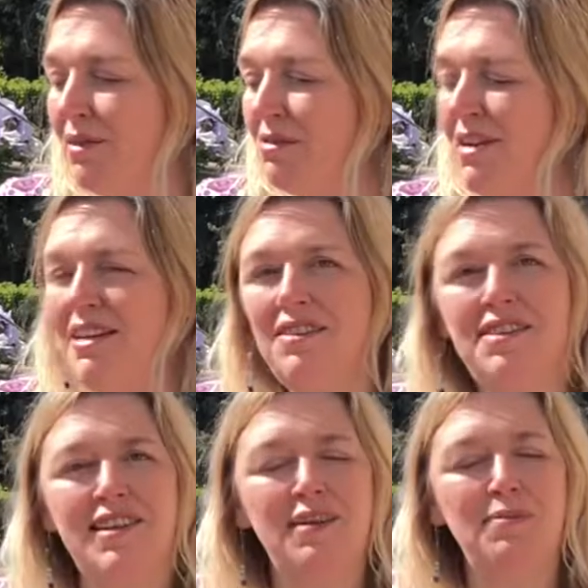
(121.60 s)

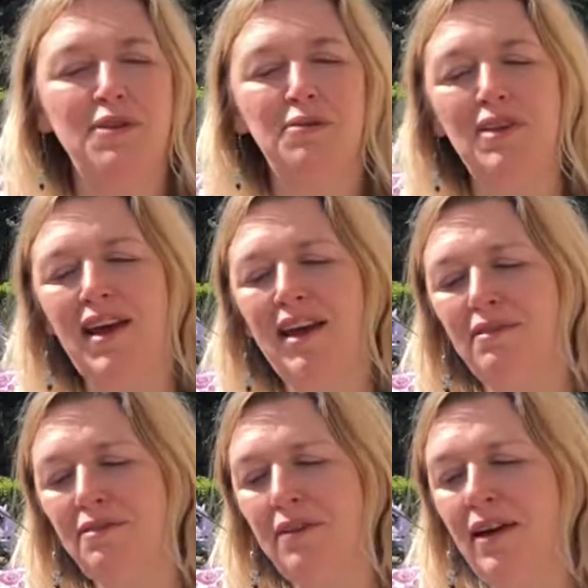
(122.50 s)
readership, you would have
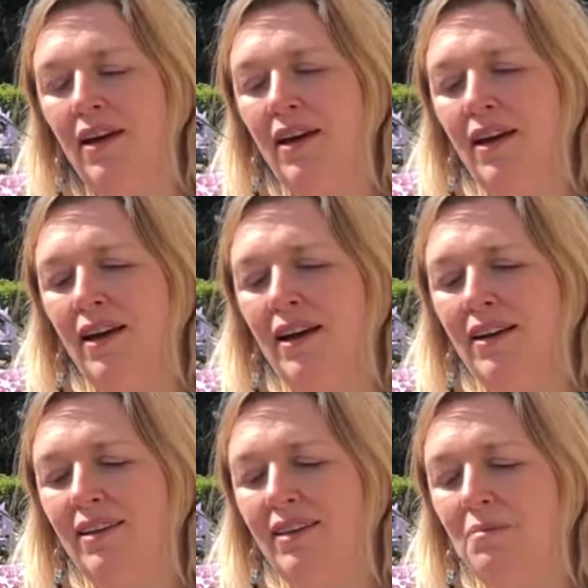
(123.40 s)

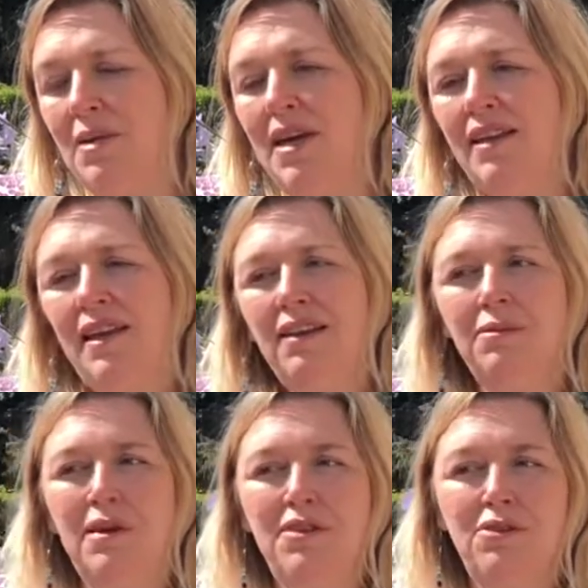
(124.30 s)
the meetings
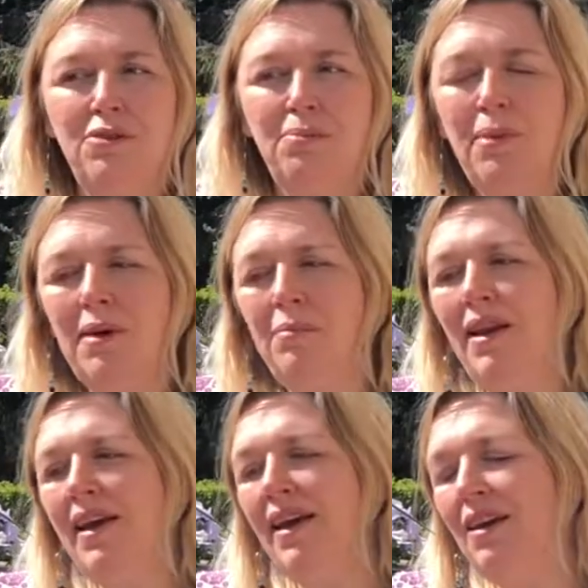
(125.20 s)
with your public,